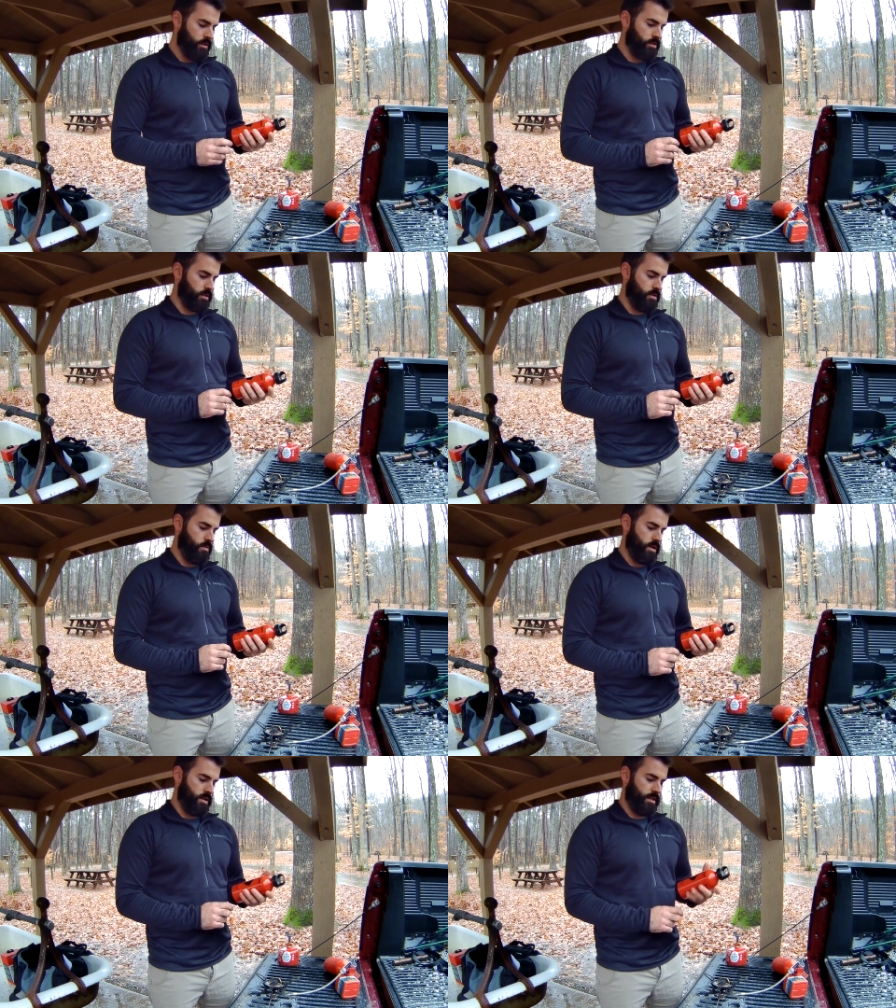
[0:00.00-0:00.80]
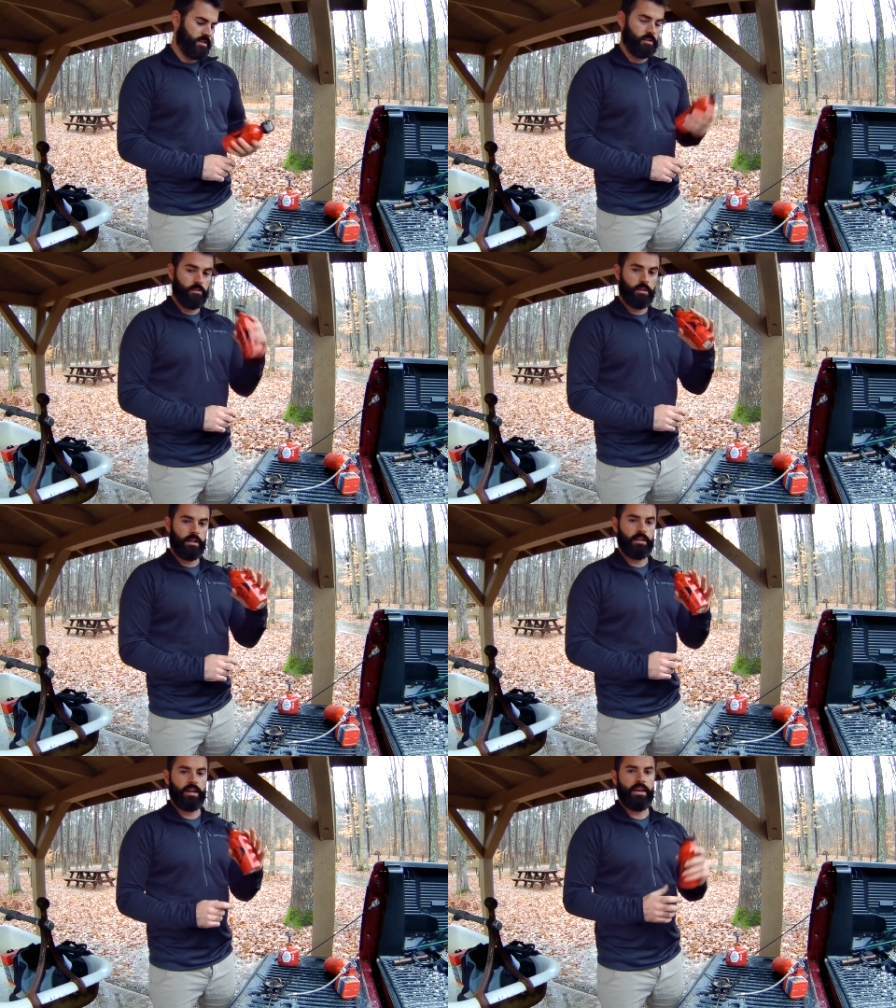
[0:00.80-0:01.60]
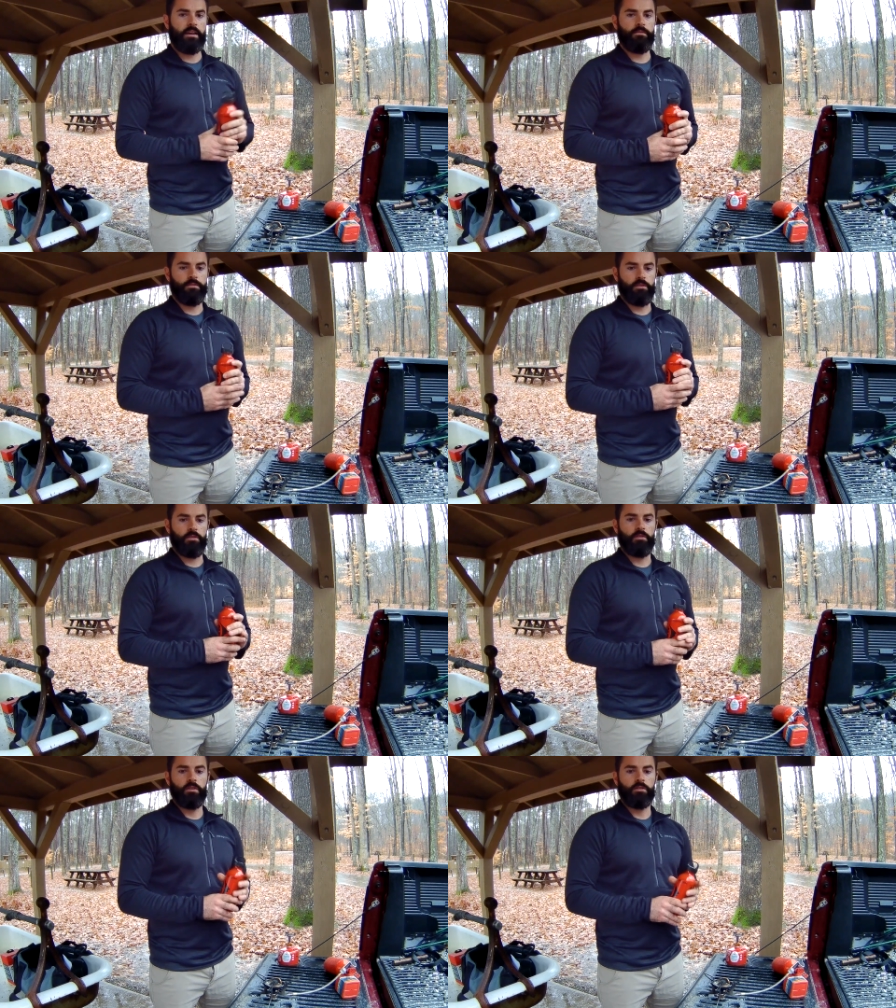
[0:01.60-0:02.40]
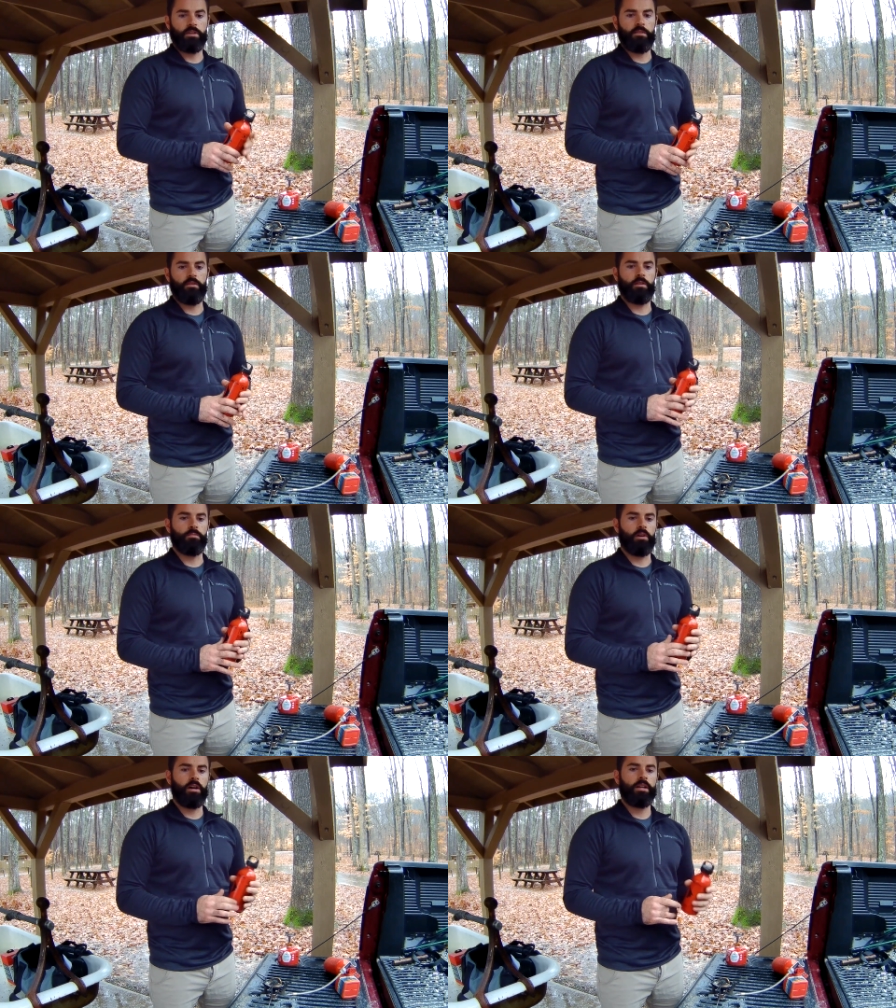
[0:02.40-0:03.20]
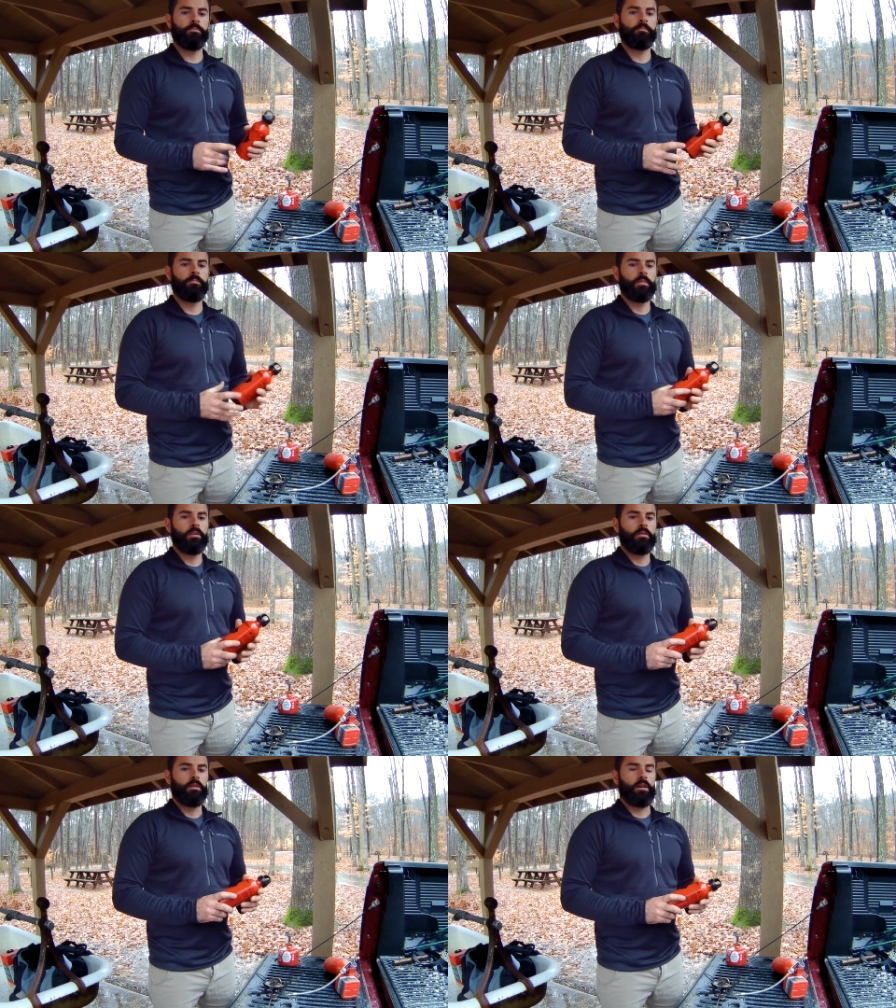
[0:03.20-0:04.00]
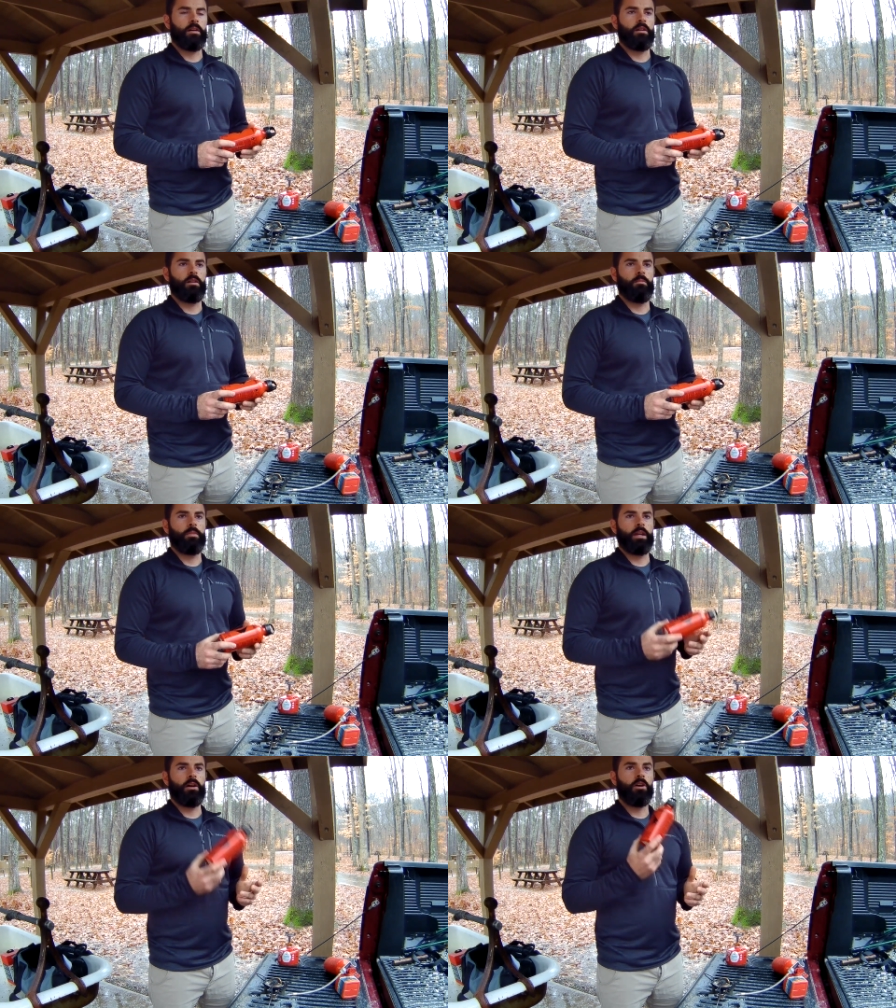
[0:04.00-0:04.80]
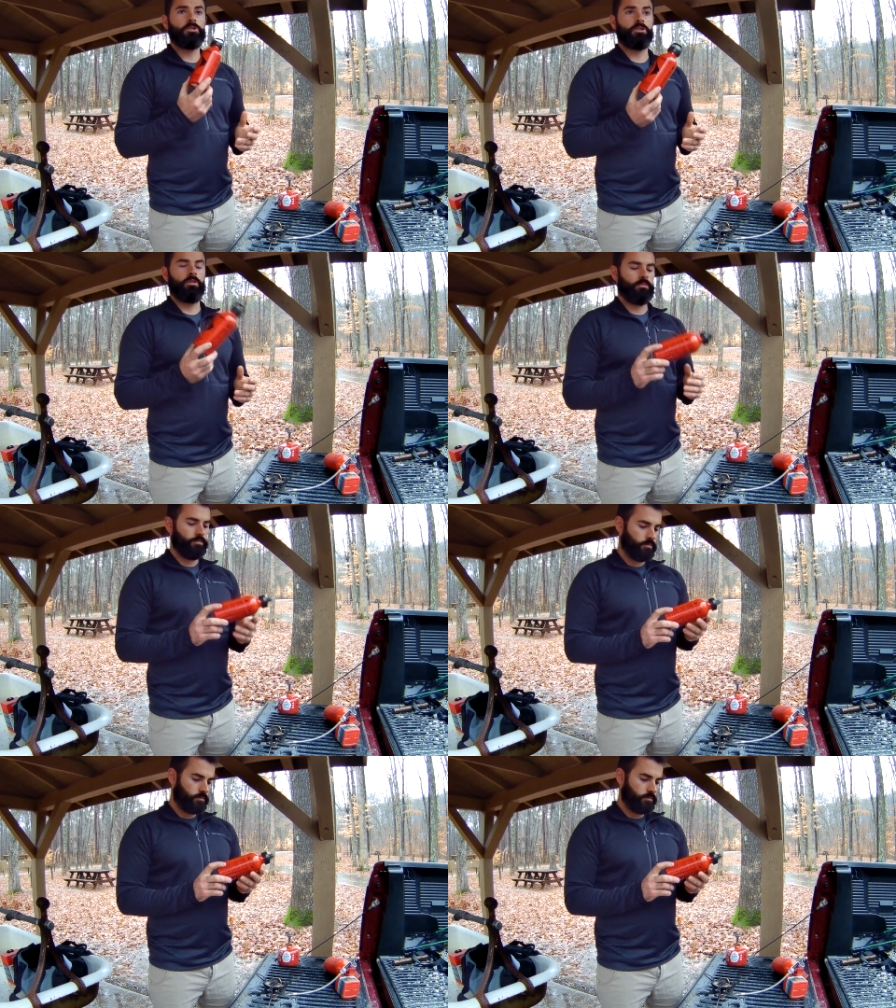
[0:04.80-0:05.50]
So that's a good thing to have if you're traveling abroad. And also,